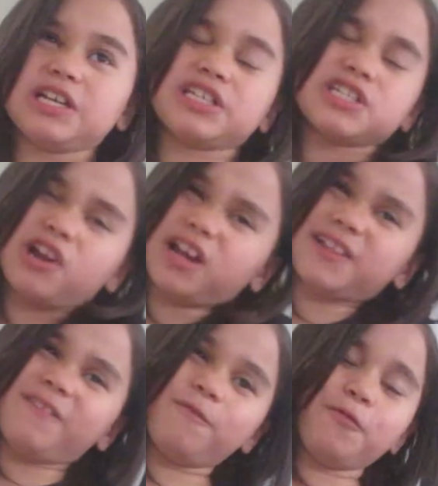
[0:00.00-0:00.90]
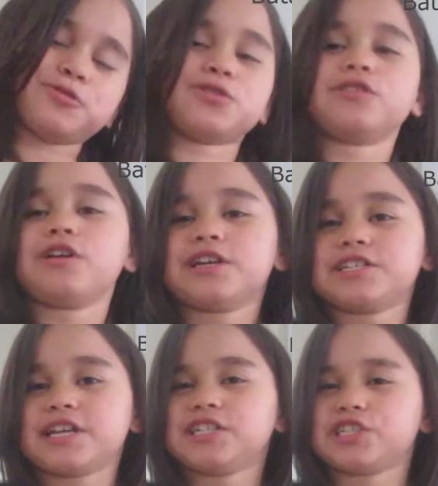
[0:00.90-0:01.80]
it's like the
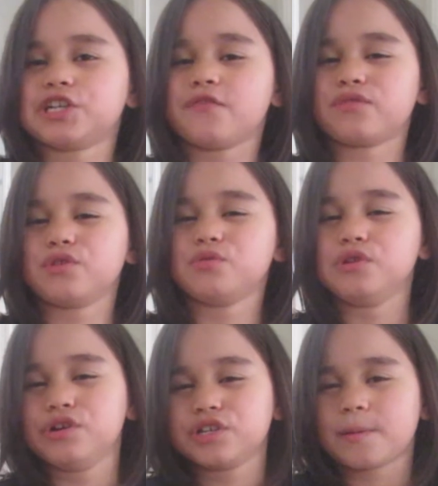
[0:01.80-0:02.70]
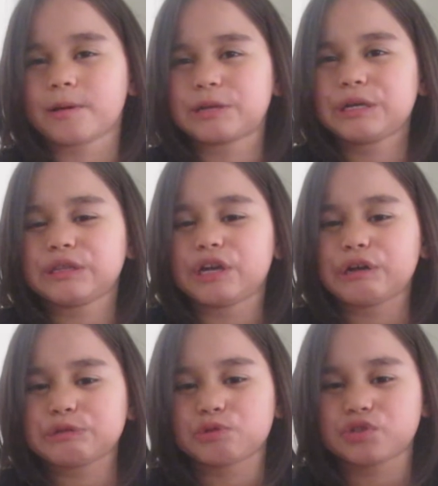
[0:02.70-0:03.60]
fossilization. If you learned about
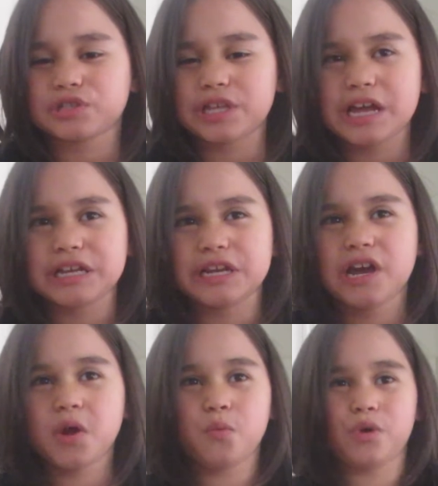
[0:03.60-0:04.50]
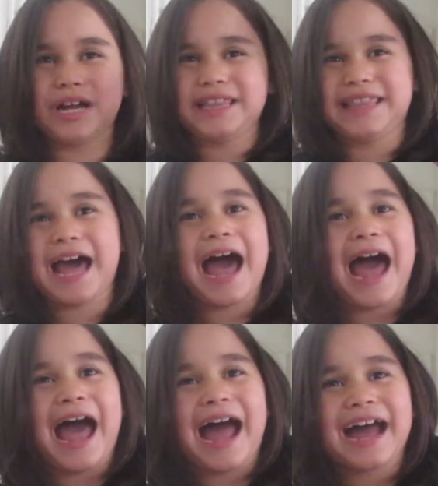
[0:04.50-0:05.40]
dinosaurs, then voila,
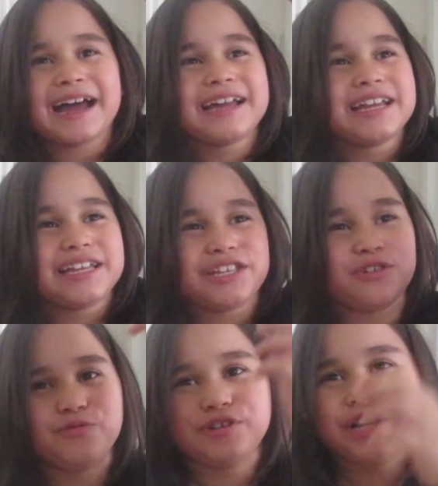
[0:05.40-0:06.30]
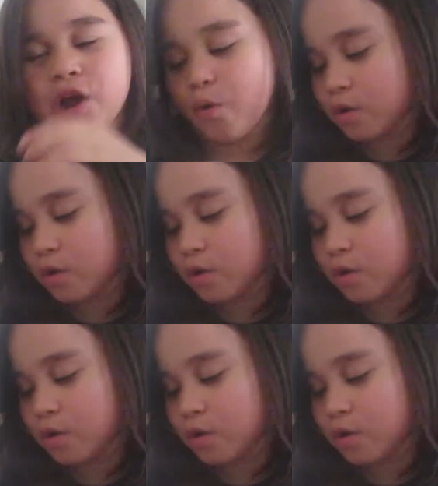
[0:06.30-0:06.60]
you'll know.